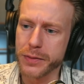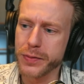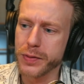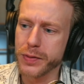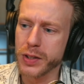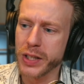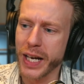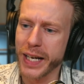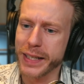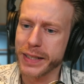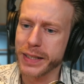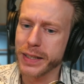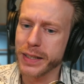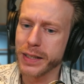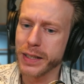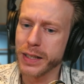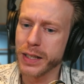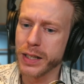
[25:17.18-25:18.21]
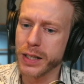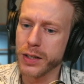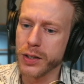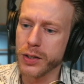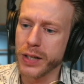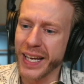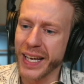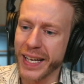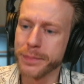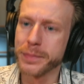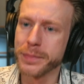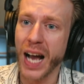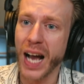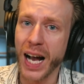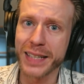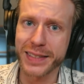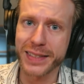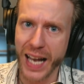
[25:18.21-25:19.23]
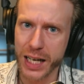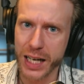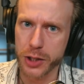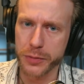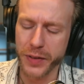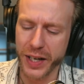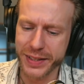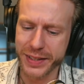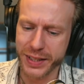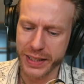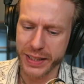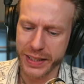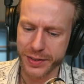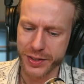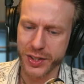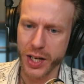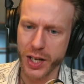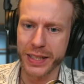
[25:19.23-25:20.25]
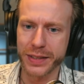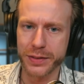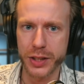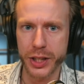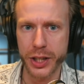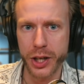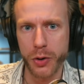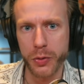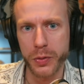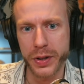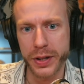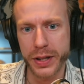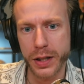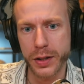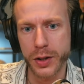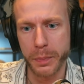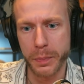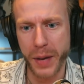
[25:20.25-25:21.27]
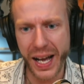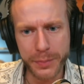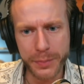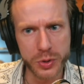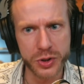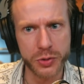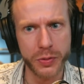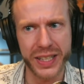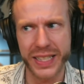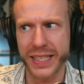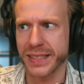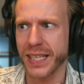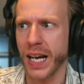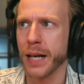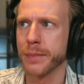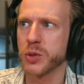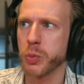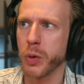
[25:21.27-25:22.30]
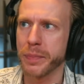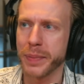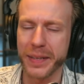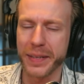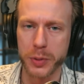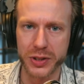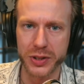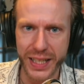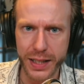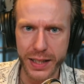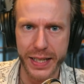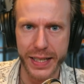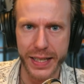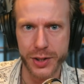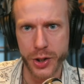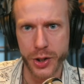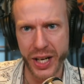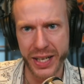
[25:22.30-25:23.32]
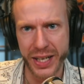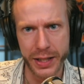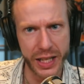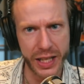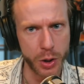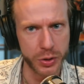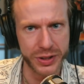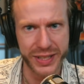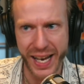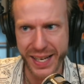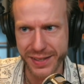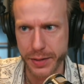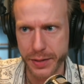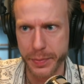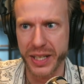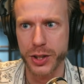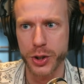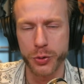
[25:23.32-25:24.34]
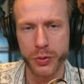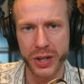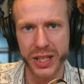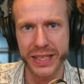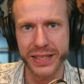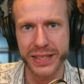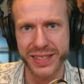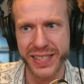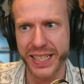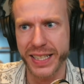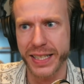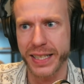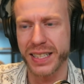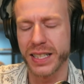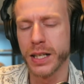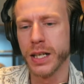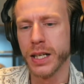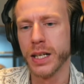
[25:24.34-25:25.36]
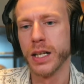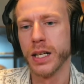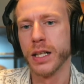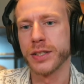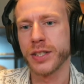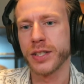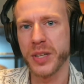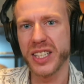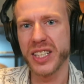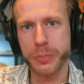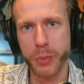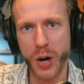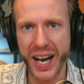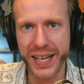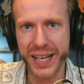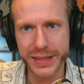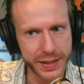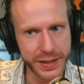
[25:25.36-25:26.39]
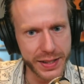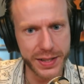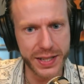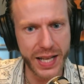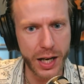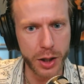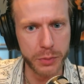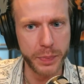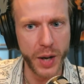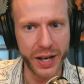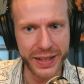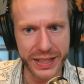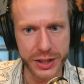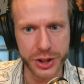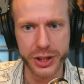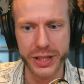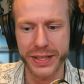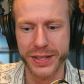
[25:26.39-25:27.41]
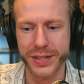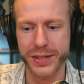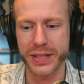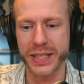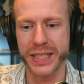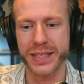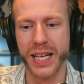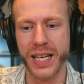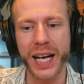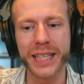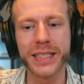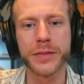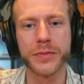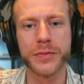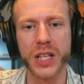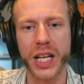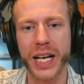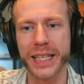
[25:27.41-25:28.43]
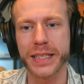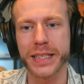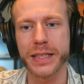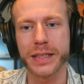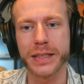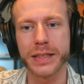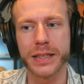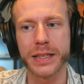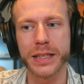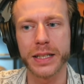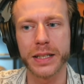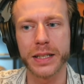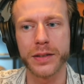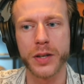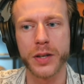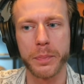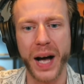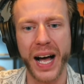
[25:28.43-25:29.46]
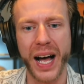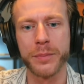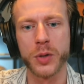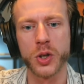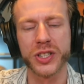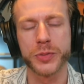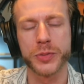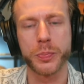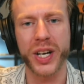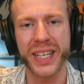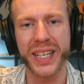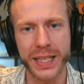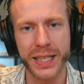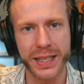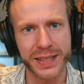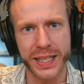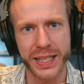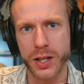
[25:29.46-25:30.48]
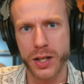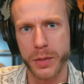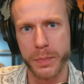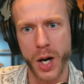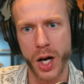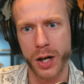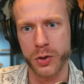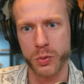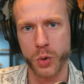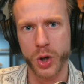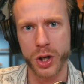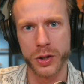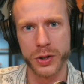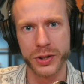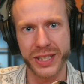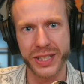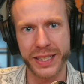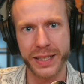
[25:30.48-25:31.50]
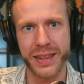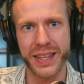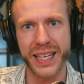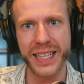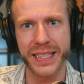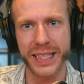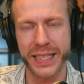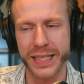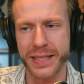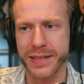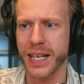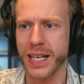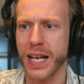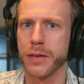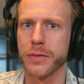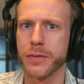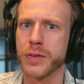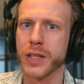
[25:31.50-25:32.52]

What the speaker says: like him not sacrificing his son, the Bible is written at times when people did this. You get into the Old Testament, you really see it. Some of these practices that are punished, it's kind of like the Bible is bringing us into the modern world in thinking. Instead of